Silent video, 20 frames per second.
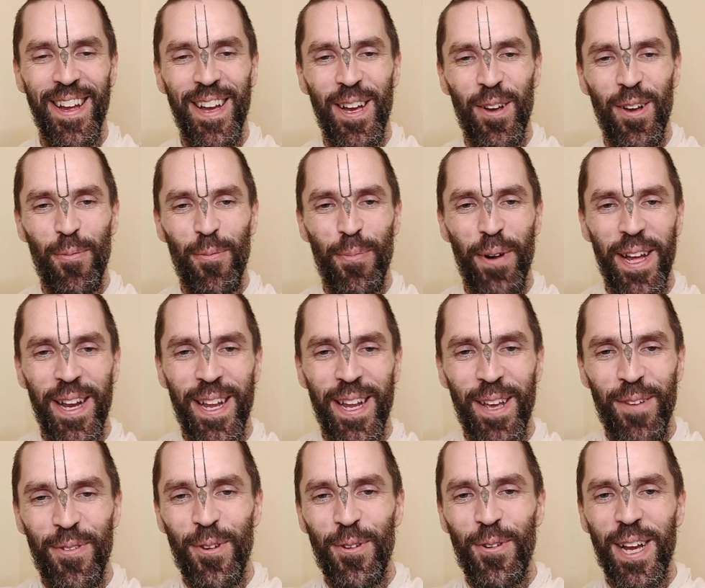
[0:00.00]
But
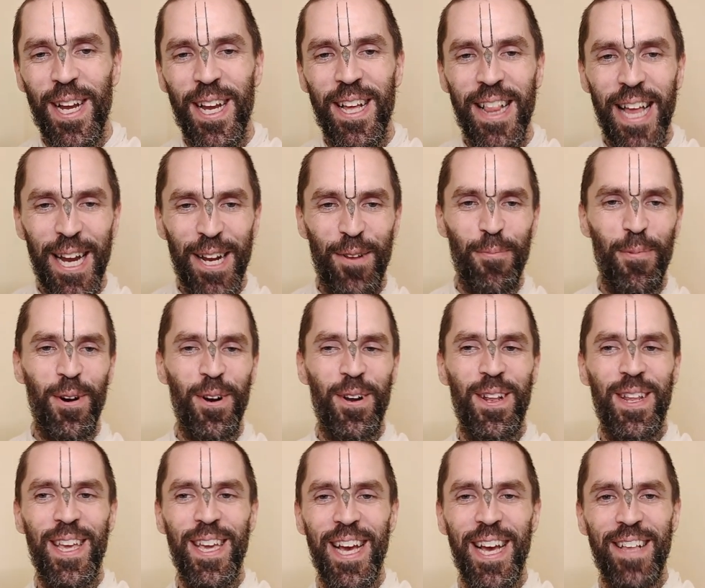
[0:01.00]
if you neglect
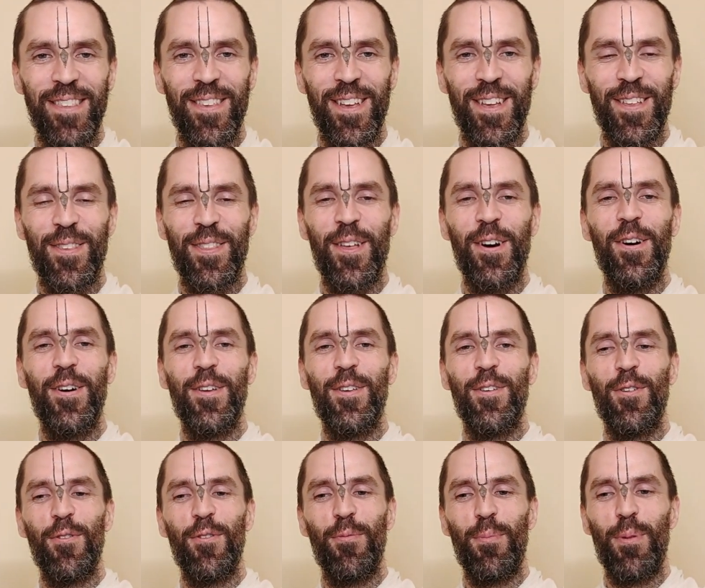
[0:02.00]
bhakti, it's as though
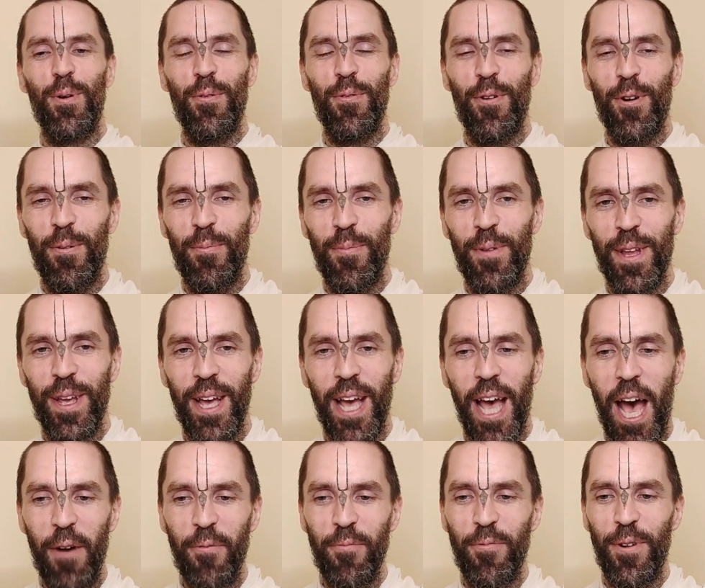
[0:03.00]
you've performed
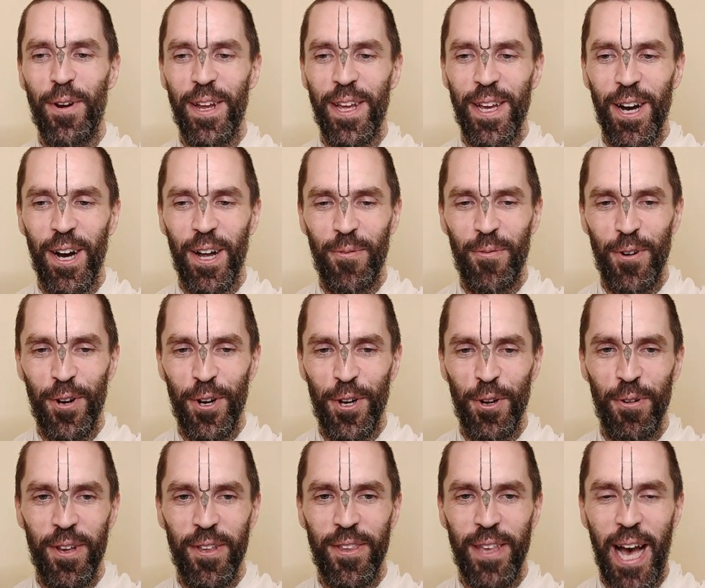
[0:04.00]
every
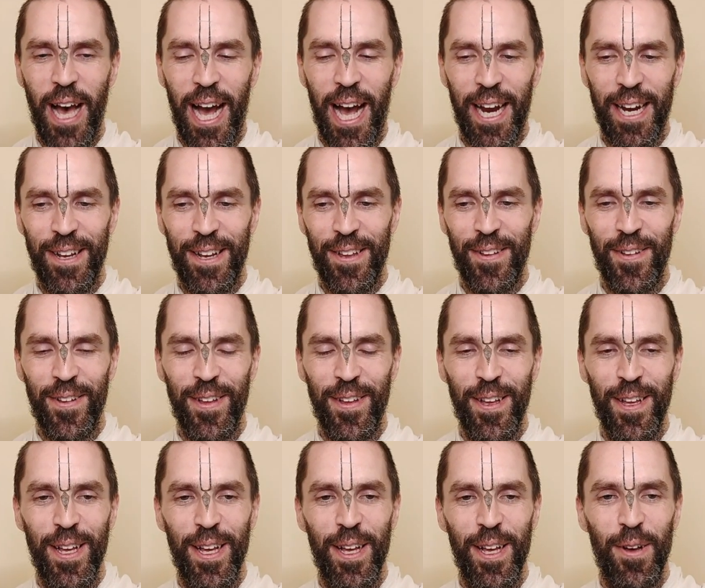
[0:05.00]
unvirtuous act.
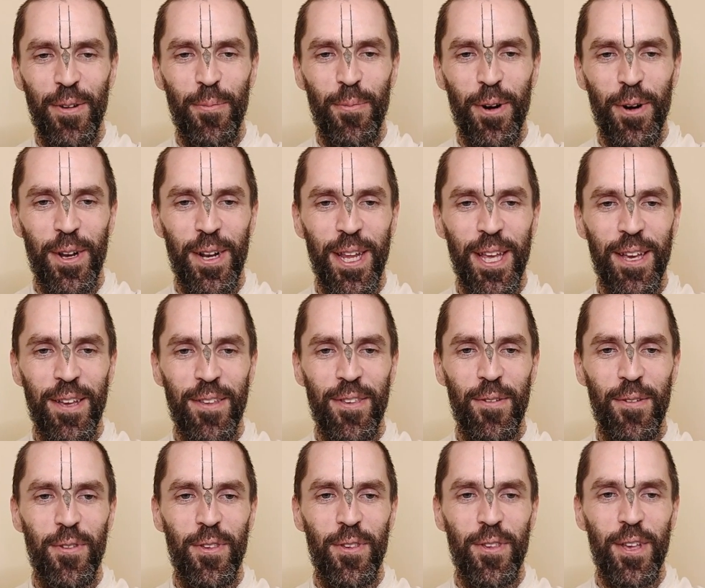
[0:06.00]
Bhakti is
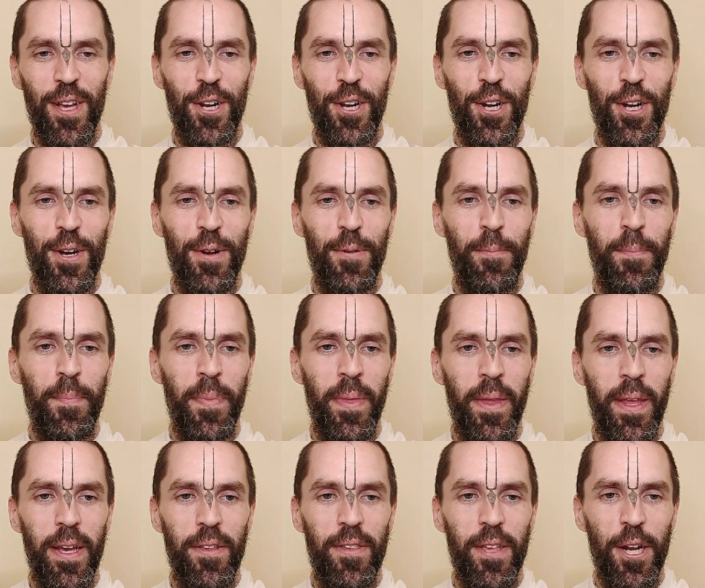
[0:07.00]
of such
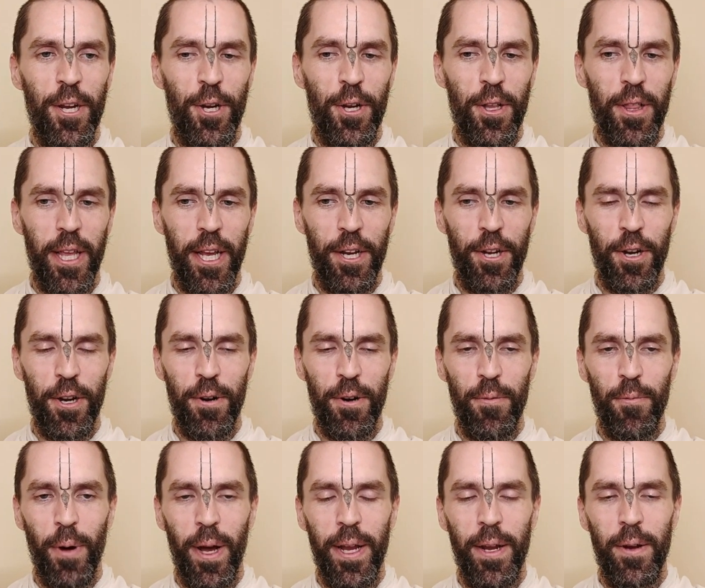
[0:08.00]
essential nature
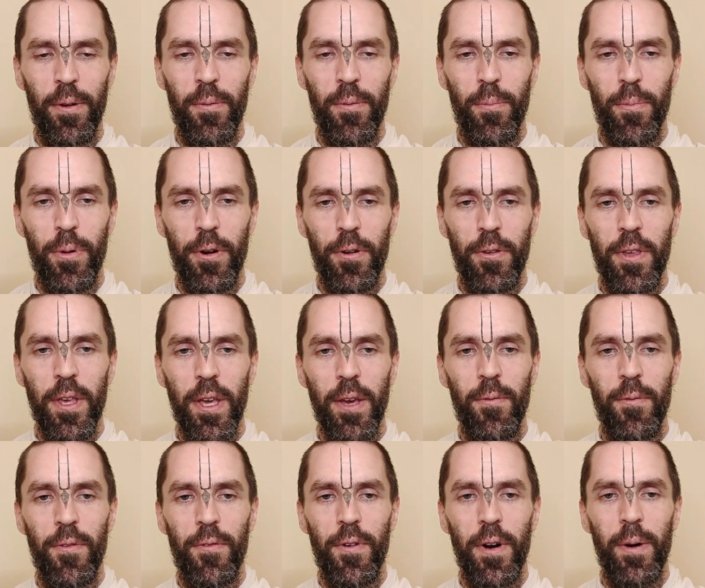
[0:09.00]
when
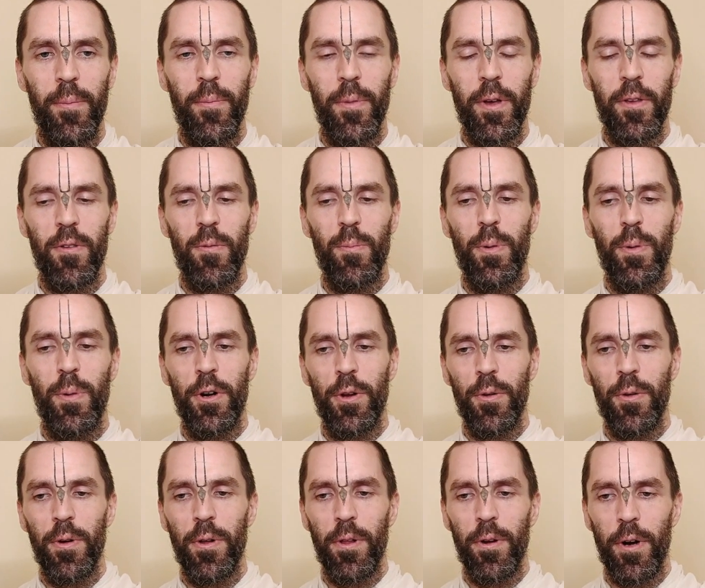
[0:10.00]
perceived from a
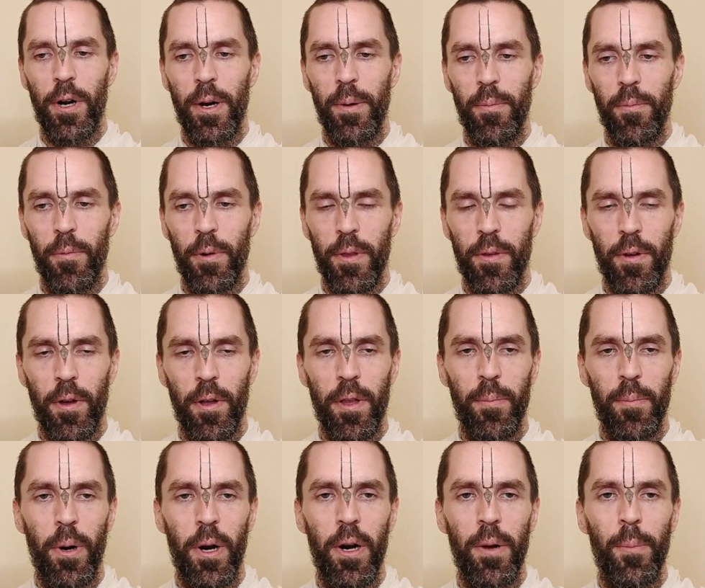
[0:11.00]
spiritual or what's called a
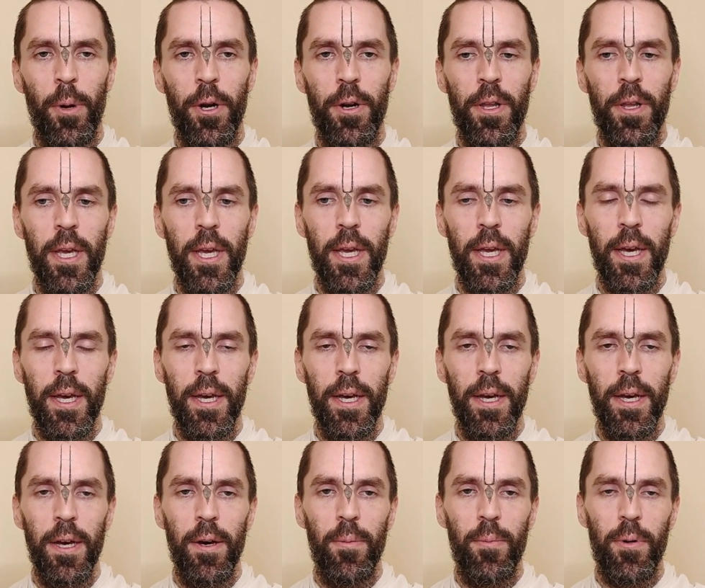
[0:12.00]
paramartik
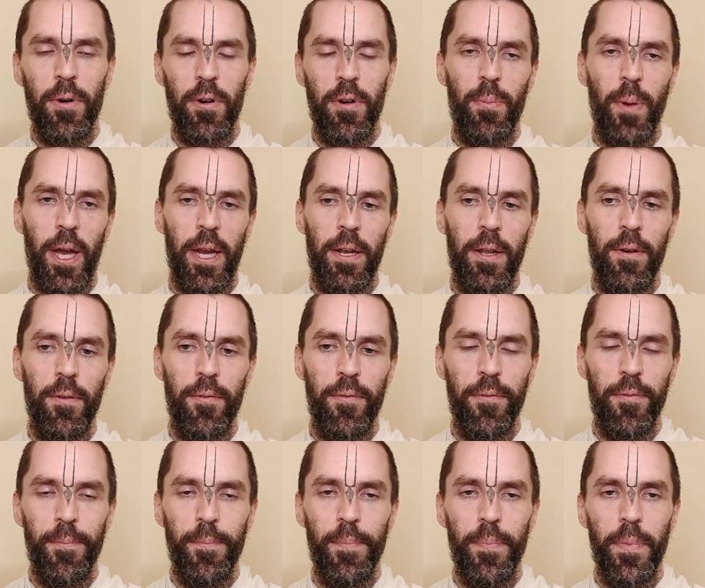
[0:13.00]
perspective.
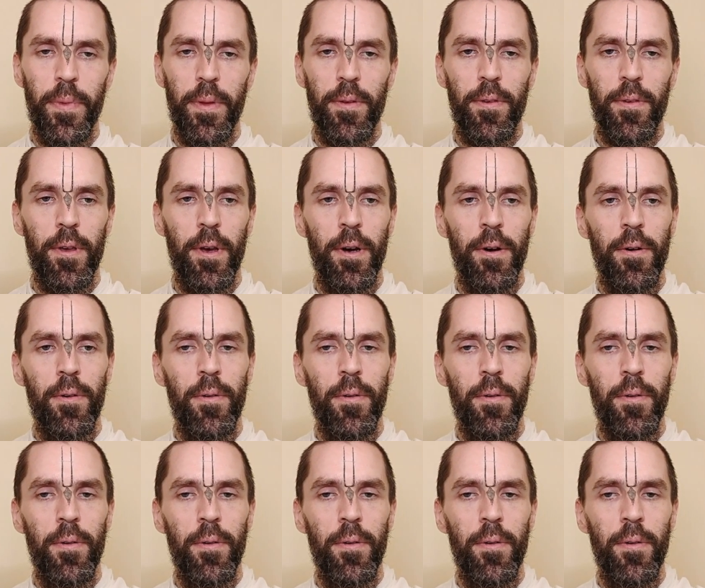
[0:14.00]
So